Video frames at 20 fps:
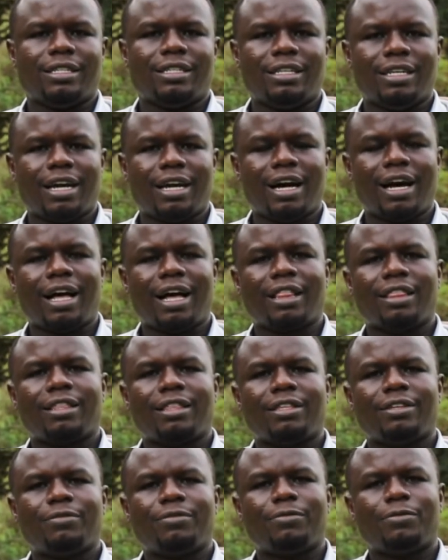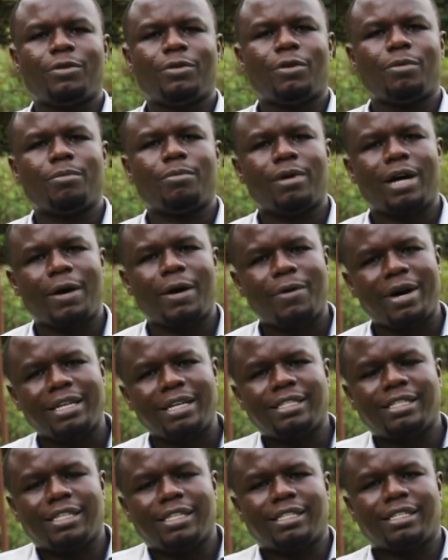the earth from our
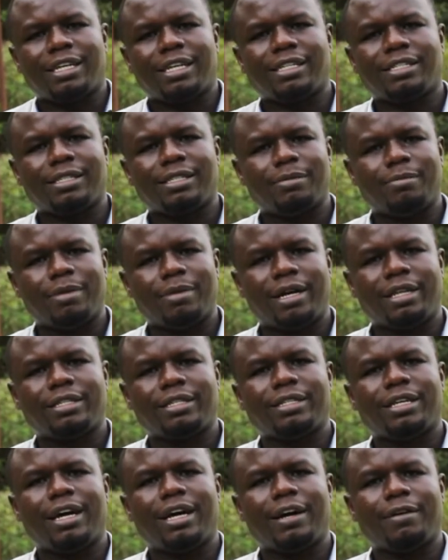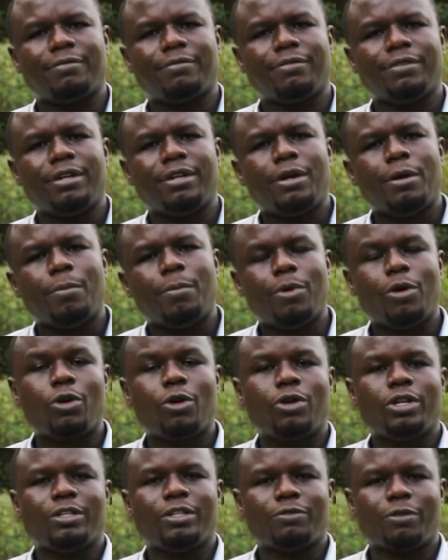ancestors, but have
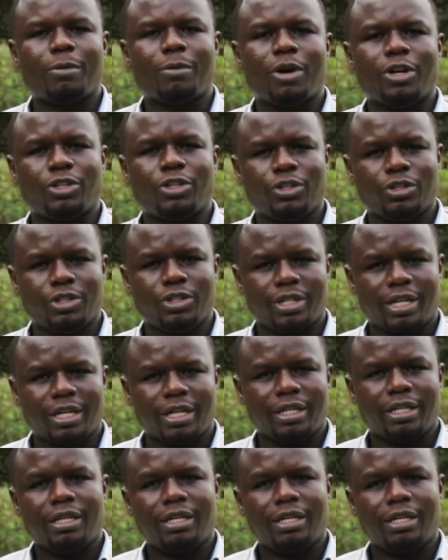borrowed it from our children.